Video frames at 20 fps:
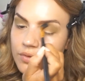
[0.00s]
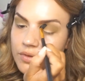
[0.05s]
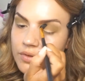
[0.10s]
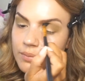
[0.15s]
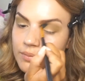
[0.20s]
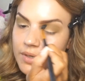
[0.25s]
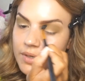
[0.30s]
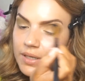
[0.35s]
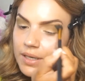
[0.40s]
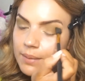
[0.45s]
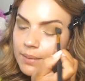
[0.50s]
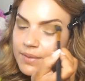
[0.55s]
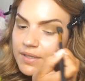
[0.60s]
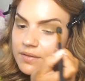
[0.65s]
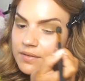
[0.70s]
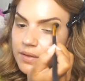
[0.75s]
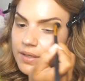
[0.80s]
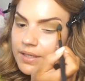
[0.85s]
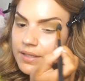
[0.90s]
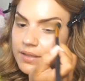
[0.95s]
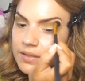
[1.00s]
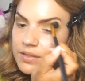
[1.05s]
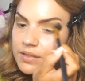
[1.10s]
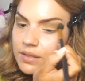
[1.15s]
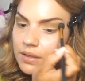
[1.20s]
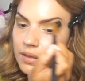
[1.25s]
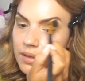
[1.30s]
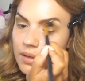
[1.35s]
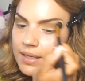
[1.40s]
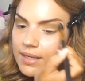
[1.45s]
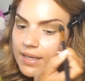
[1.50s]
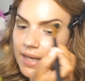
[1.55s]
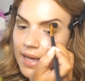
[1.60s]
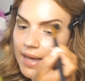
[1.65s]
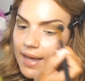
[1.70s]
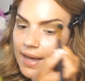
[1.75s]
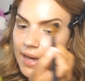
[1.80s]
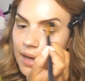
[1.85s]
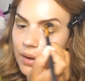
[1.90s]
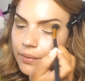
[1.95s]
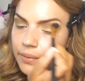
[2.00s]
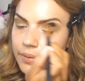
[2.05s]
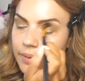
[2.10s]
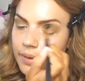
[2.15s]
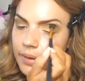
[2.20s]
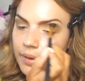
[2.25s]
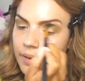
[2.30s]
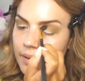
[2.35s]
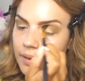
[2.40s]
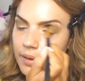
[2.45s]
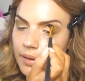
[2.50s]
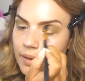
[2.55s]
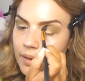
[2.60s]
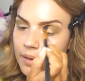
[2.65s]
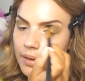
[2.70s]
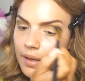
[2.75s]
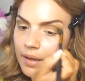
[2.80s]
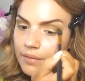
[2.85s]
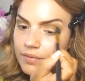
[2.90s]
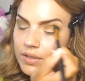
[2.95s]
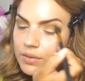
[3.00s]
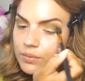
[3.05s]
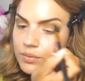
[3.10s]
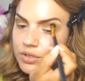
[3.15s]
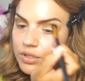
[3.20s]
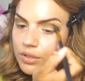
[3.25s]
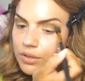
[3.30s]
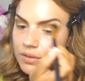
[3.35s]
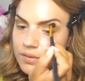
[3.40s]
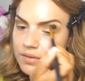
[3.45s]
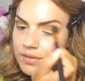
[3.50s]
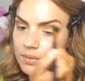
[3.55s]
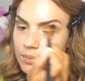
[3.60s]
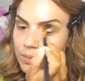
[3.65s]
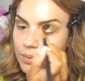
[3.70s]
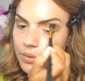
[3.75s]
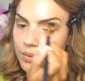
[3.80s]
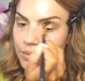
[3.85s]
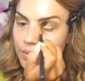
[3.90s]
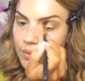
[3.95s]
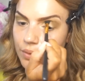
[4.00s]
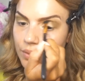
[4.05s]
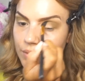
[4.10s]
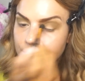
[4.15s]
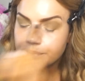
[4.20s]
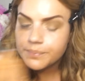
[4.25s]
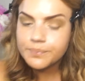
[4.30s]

So I really am excited to get out, have a little dance and whatnot.